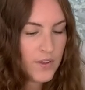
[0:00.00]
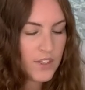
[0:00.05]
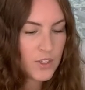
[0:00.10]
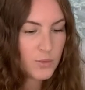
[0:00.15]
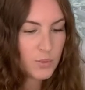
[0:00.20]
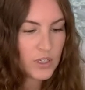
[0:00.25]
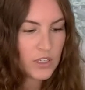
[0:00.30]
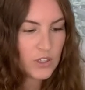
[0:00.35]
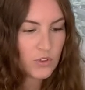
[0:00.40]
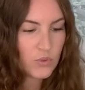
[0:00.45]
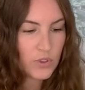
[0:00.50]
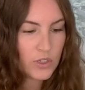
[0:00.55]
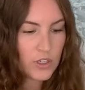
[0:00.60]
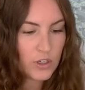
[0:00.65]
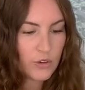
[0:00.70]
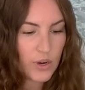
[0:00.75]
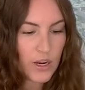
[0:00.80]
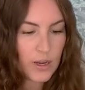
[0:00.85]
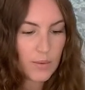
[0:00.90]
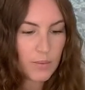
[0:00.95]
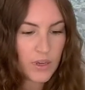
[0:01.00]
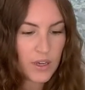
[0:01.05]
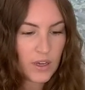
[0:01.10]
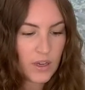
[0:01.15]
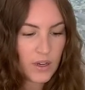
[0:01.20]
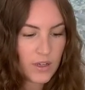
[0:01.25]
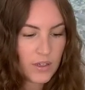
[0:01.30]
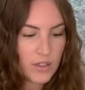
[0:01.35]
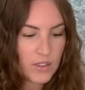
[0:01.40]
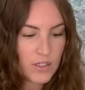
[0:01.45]
this plant is really great
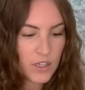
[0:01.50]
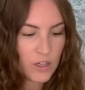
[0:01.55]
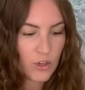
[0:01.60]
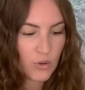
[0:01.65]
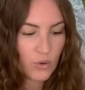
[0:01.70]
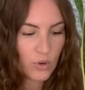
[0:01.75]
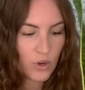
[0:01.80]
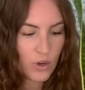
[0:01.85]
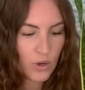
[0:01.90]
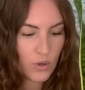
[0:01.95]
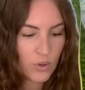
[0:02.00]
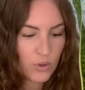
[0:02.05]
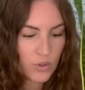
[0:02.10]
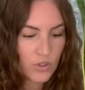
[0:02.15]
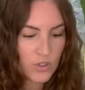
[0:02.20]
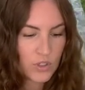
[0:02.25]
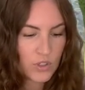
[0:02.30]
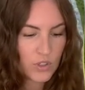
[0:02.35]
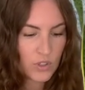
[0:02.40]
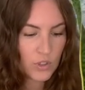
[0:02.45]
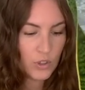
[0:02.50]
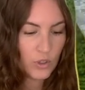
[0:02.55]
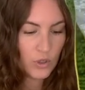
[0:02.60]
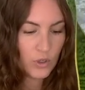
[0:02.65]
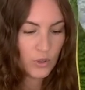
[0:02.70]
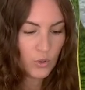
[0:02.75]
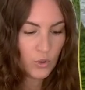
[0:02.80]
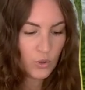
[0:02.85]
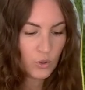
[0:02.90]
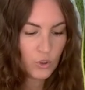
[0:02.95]
because it grows
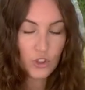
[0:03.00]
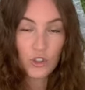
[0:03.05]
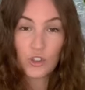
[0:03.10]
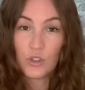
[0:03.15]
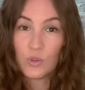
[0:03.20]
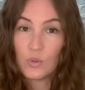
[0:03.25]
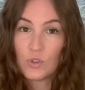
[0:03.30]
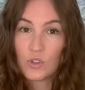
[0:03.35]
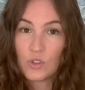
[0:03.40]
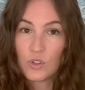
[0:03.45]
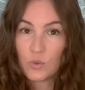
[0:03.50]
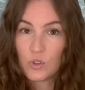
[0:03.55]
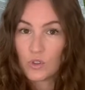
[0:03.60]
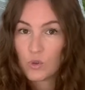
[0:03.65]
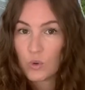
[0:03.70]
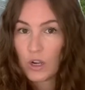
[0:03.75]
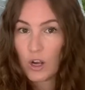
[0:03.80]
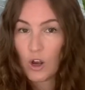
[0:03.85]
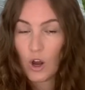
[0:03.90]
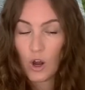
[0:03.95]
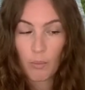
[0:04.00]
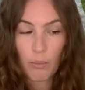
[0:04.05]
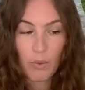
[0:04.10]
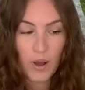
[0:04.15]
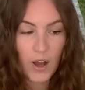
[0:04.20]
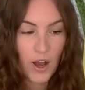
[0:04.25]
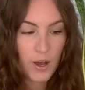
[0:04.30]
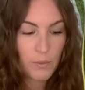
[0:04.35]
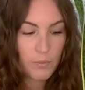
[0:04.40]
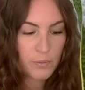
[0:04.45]
new shoots, which we call
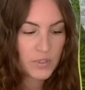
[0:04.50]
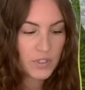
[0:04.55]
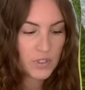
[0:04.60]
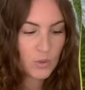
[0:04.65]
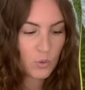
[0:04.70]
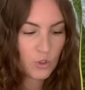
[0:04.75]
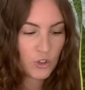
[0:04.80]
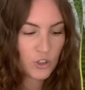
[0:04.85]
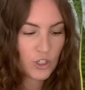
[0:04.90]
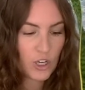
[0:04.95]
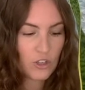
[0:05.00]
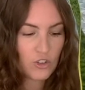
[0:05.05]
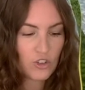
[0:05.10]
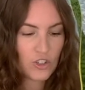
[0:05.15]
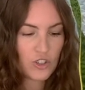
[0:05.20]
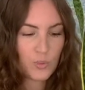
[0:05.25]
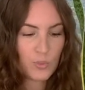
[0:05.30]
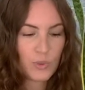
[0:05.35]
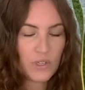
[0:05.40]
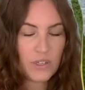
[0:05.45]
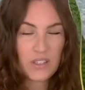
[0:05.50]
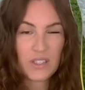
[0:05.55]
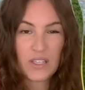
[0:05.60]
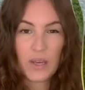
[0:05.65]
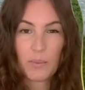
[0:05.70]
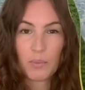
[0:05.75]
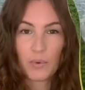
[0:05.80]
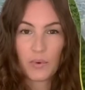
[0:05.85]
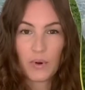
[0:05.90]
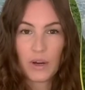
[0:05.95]
pups, which can just be
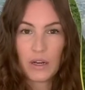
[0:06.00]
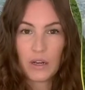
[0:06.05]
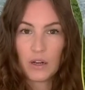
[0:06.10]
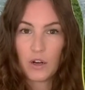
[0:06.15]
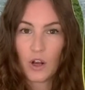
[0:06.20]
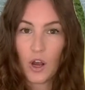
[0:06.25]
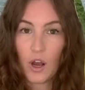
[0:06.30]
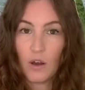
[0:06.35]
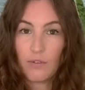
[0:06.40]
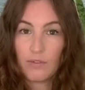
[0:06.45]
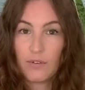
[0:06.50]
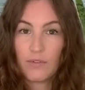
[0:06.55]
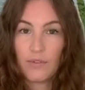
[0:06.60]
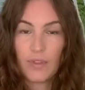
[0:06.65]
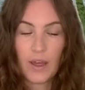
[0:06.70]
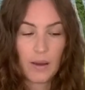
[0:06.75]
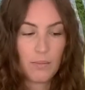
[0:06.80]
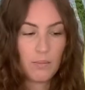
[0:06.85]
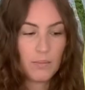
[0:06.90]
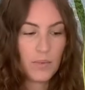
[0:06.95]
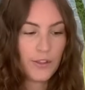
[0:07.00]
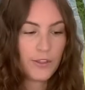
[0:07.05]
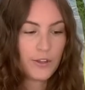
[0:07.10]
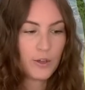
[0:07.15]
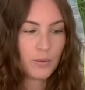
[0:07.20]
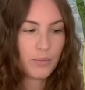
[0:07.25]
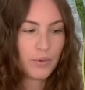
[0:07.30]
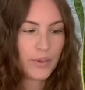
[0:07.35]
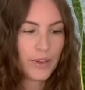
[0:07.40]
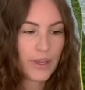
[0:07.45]
separated off of that
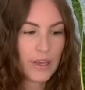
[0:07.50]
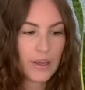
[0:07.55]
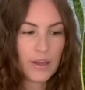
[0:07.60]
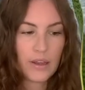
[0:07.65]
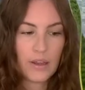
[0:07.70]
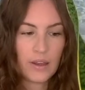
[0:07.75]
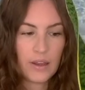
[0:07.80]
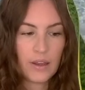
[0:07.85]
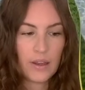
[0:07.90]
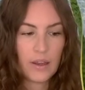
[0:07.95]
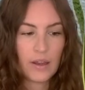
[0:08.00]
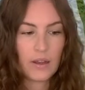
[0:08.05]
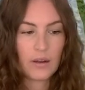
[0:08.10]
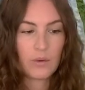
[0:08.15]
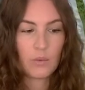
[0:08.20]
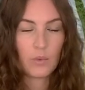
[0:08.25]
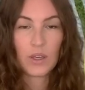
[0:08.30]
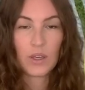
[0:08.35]
mother plant, and we